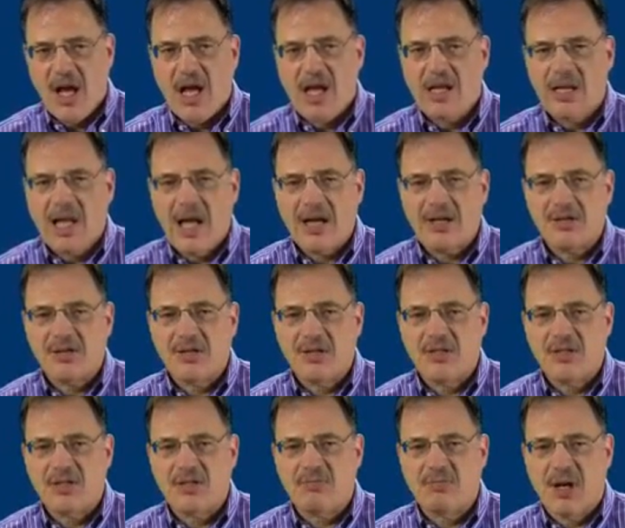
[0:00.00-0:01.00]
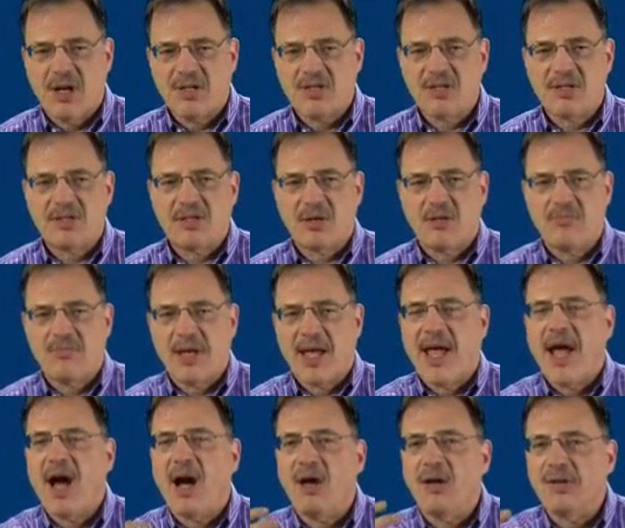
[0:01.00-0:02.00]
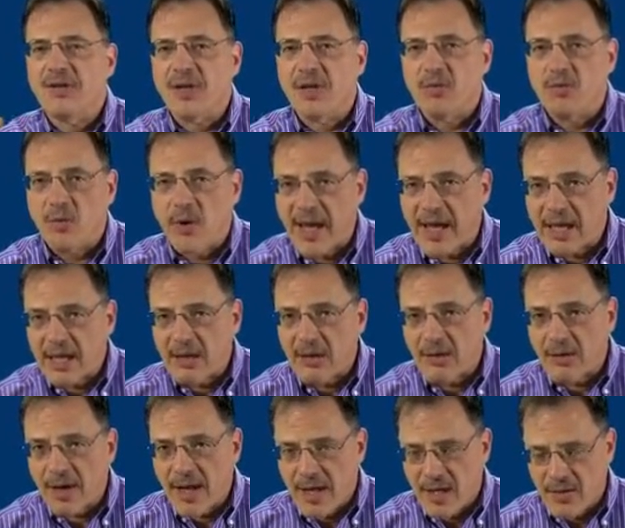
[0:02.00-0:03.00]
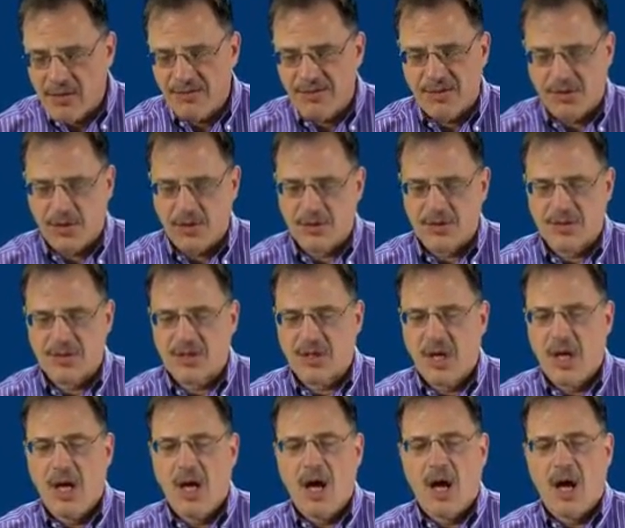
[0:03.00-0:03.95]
Elections must be held at regular intervals,